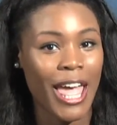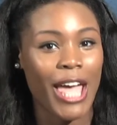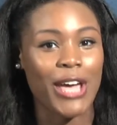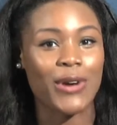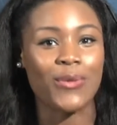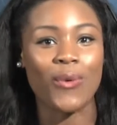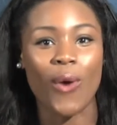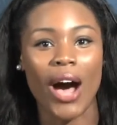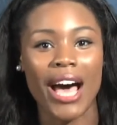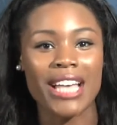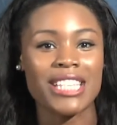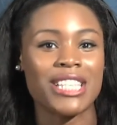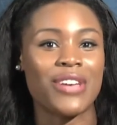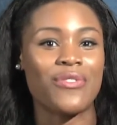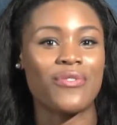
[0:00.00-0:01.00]
and why
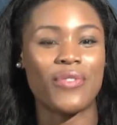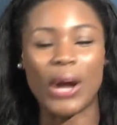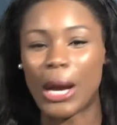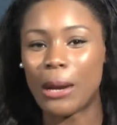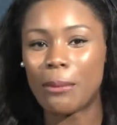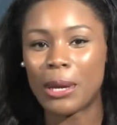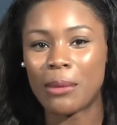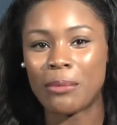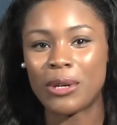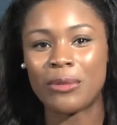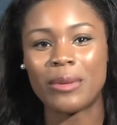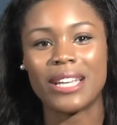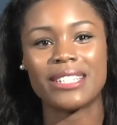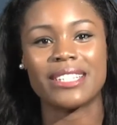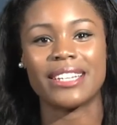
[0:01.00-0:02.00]
it's a very big
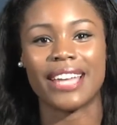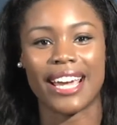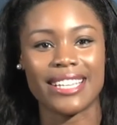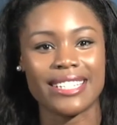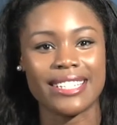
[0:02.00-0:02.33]
movement in today's